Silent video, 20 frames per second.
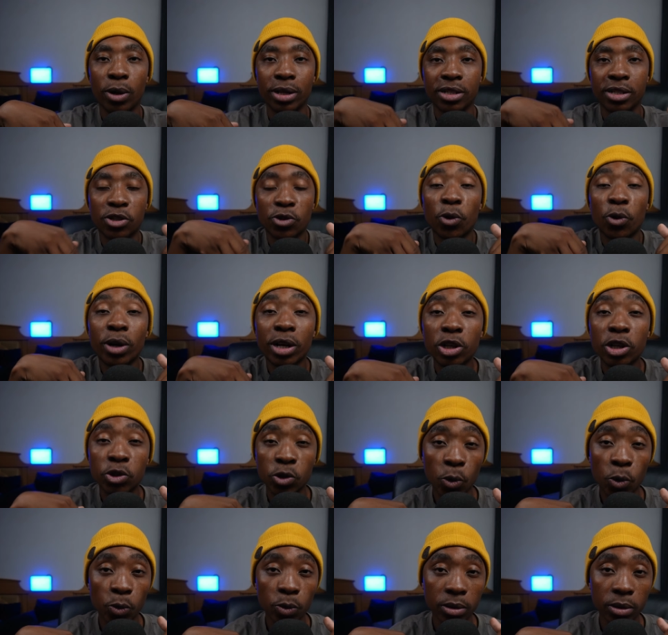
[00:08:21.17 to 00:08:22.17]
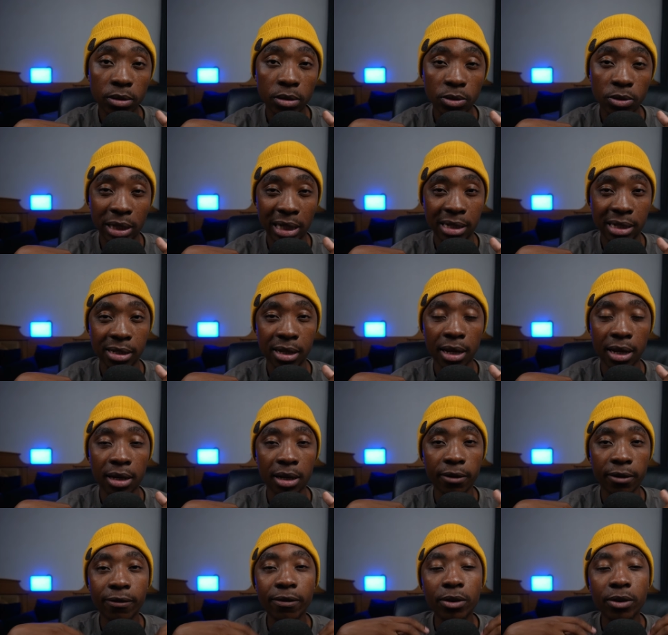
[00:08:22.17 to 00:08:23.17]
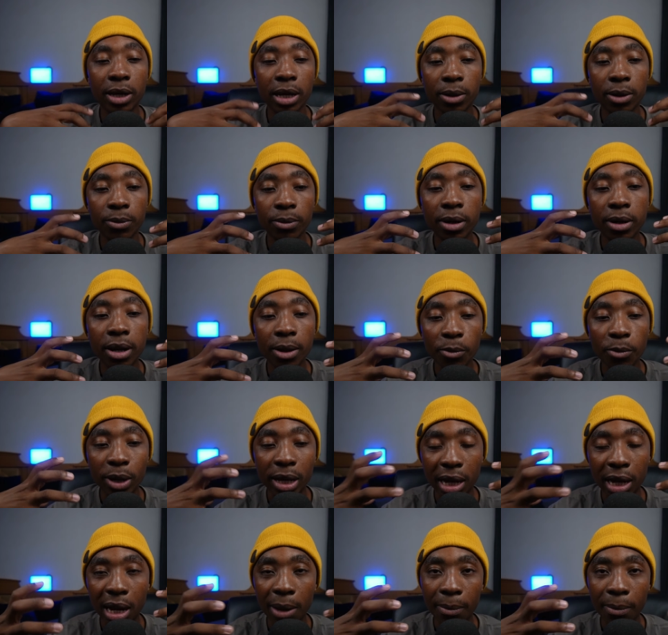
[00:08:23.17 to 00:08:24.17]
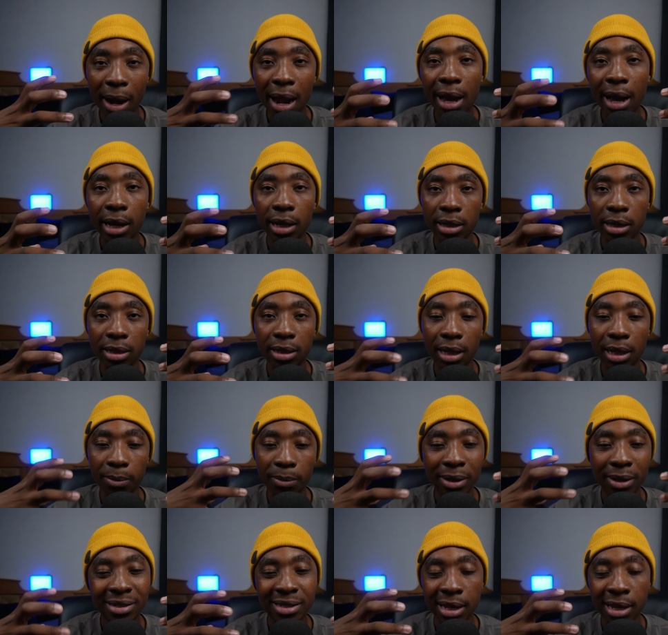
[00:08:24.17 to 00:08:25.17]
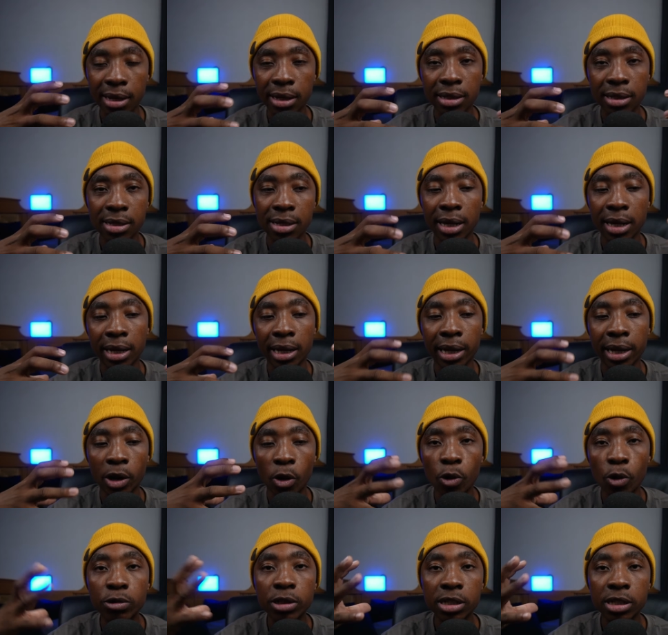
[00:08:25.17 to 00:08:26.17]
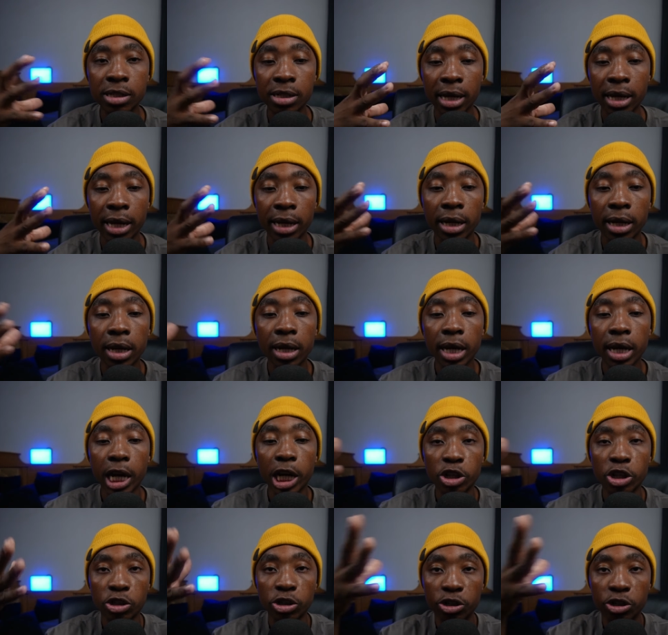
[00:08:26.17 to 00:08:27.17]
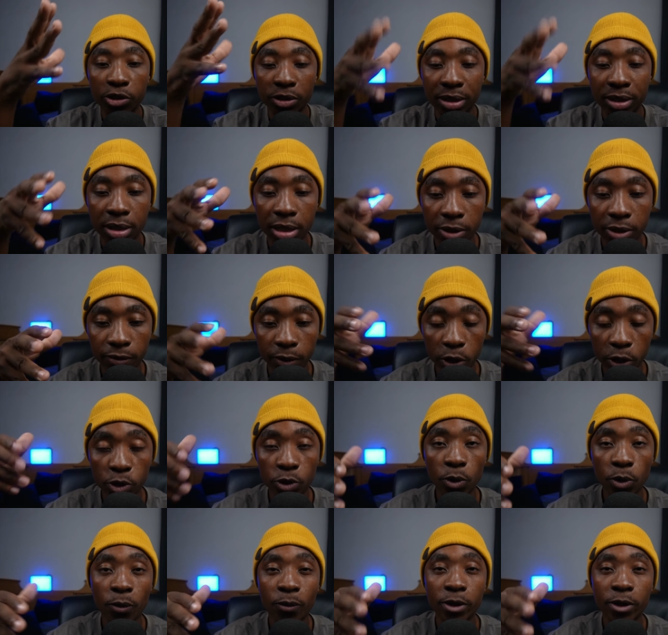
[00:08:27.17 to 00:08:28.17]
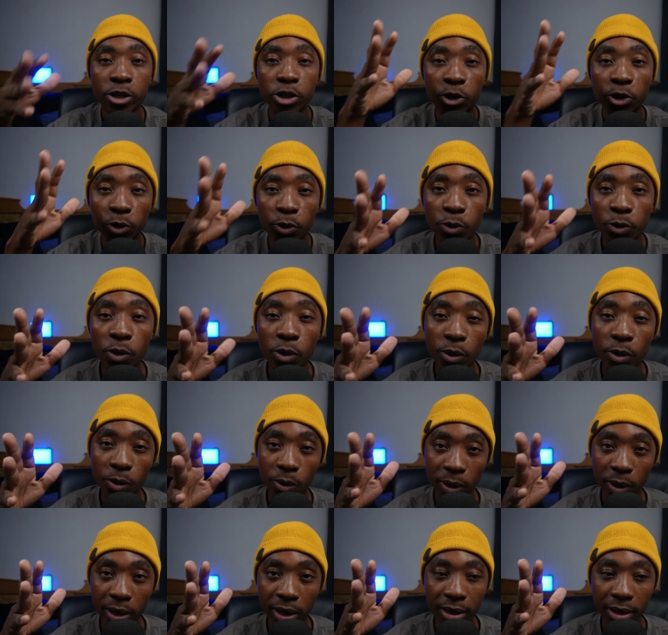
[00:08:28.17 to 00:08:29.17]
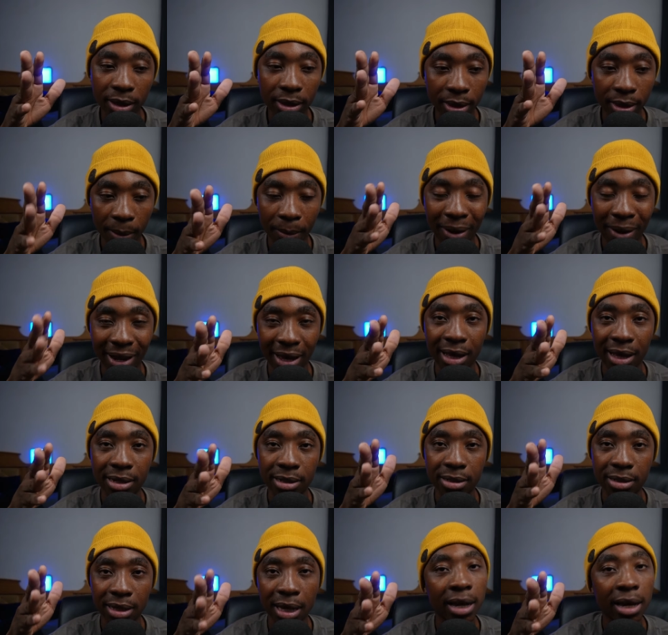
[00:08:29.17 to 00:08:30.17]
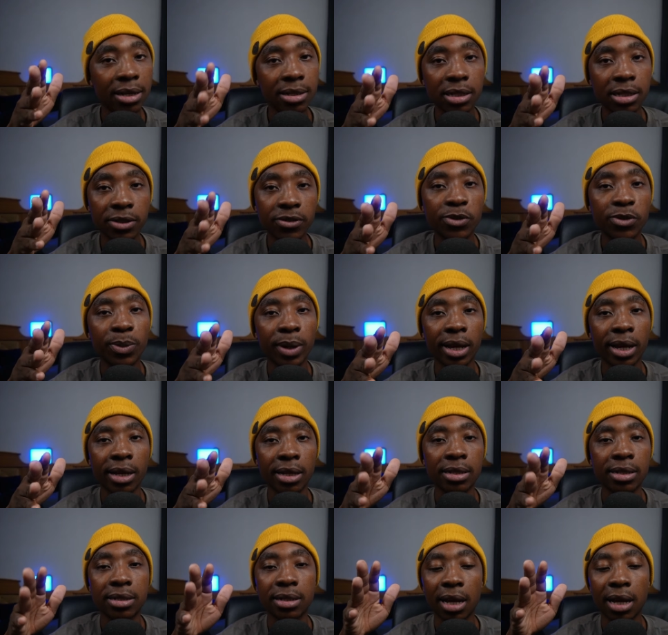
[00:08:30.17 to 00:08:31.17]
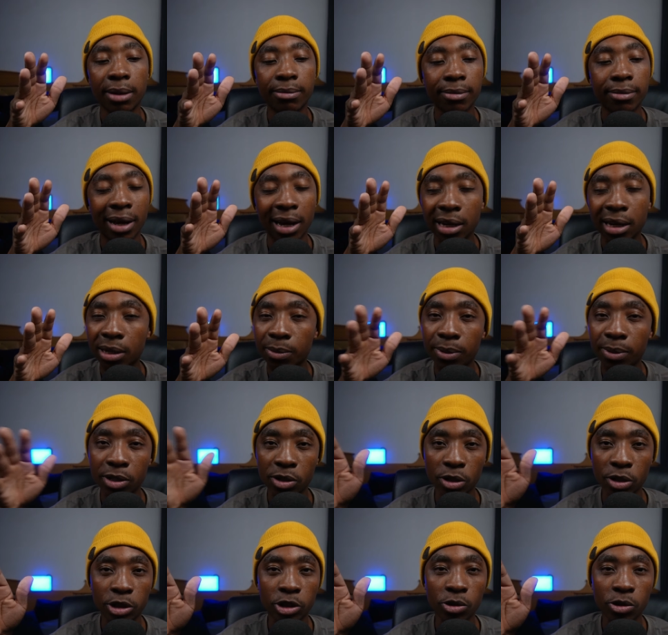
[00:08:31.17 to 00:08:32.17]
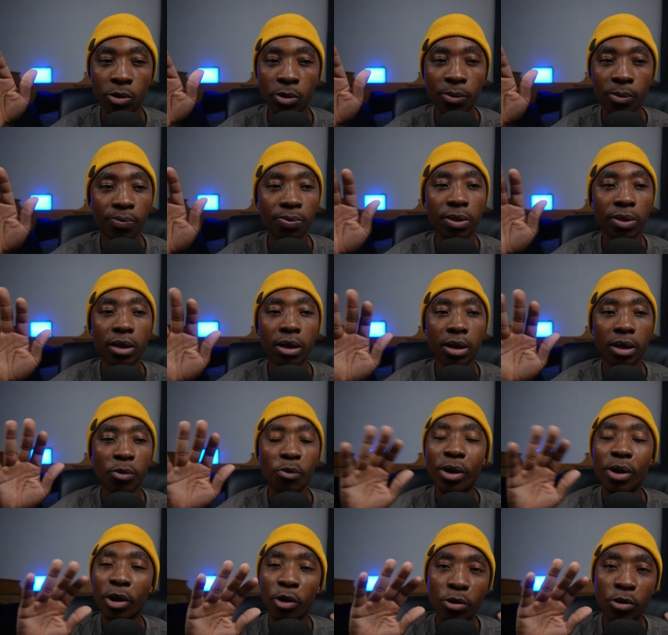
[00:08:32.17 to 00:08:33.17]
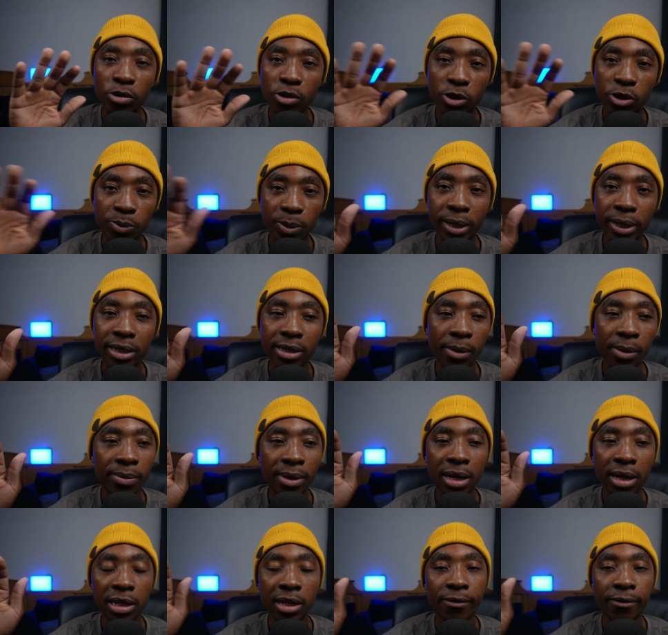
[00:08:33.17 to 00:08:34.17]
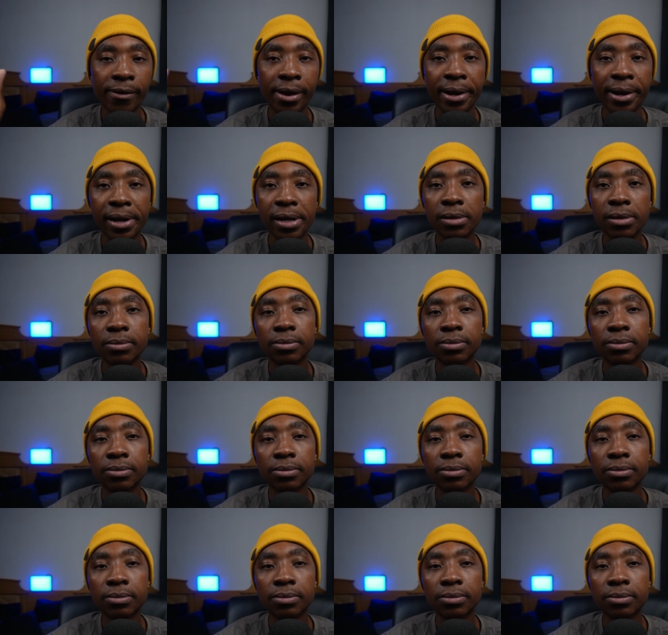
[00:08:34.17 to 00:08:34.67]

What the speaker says: It's a scoring zone, you understand. If we can apply that mentality, and the coaches can introduce this philosophy to the players, Kaizer Chiefs players, I'm 100% sure we are going to speak something different.